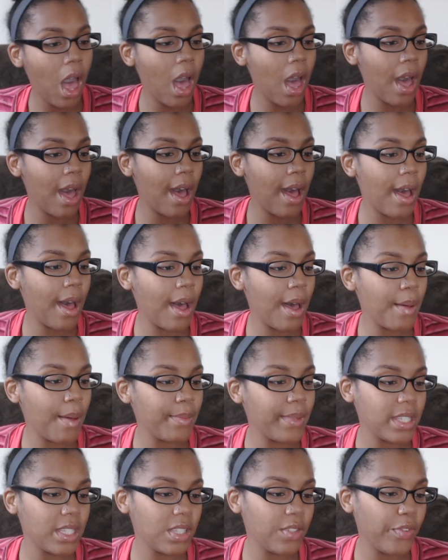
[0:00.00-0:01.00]

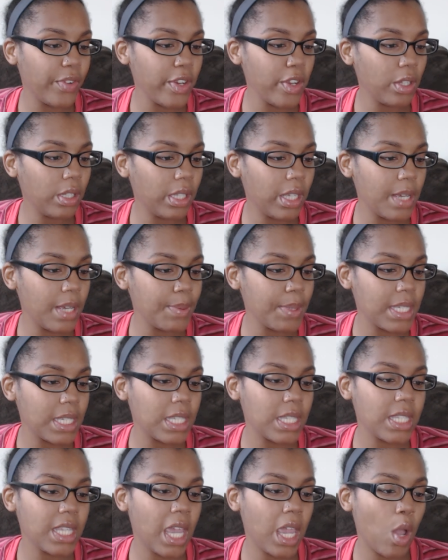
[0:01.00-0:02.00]
Um, this is for your lips.
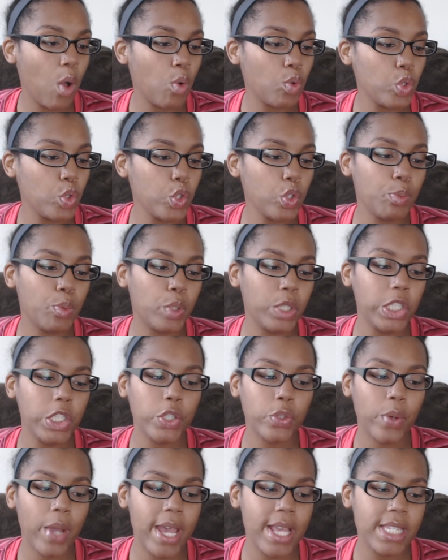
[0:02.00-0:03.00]
This is a ultra
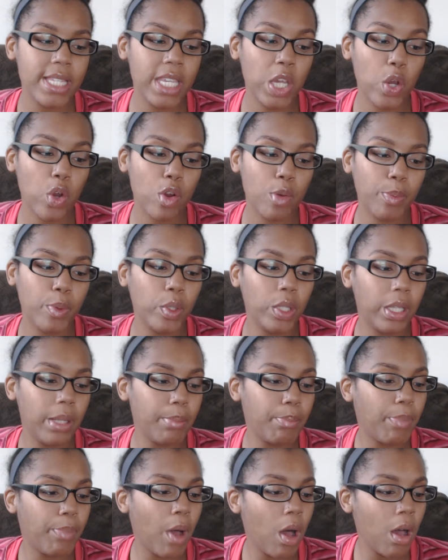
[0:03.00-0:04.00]
moisturizing herbal
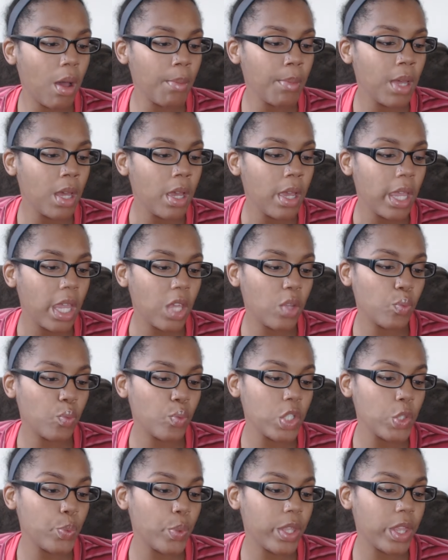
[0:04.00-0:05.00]
lip balm
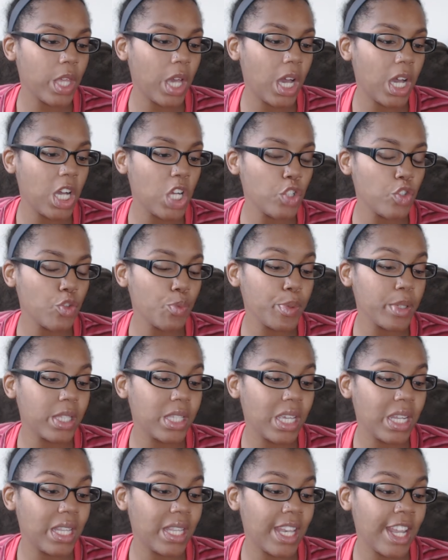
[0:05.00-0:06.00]
enriched with
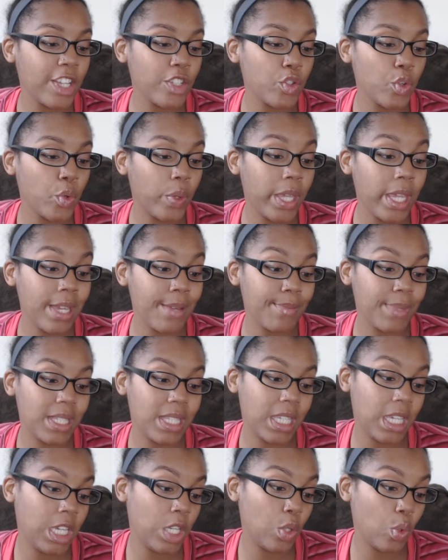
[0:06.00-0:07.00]
100% natural hemp
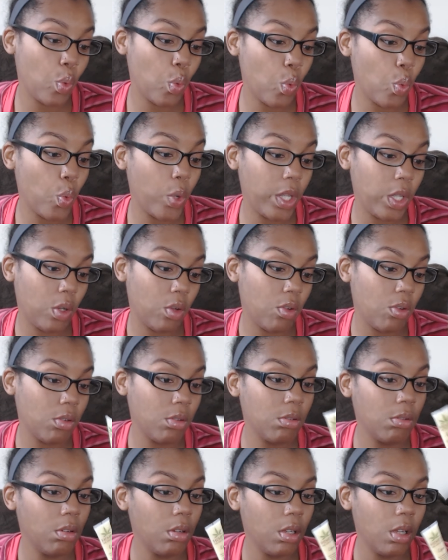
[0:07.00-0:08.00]
seed
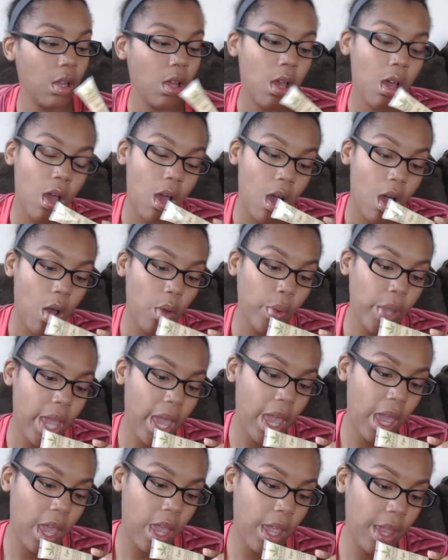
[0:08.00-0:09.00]
oil.
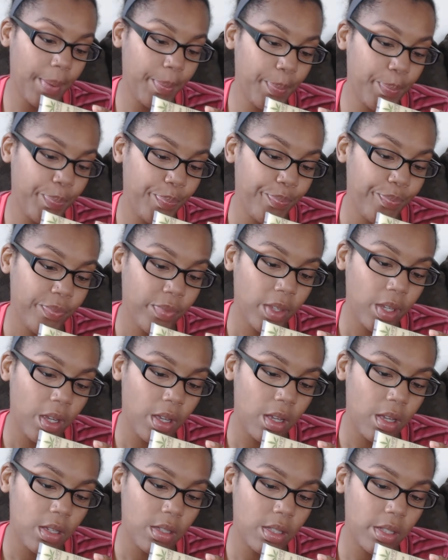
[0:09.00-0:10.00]
Okay.
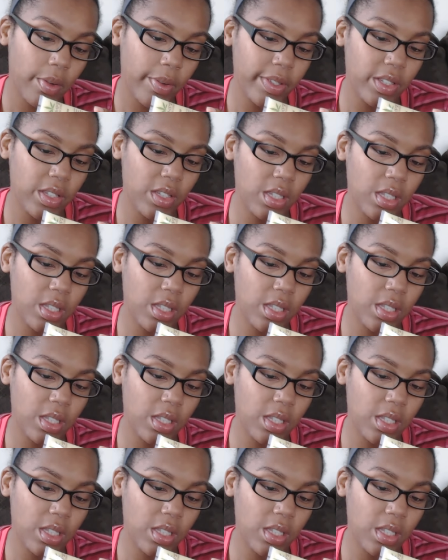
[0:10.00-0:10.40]
So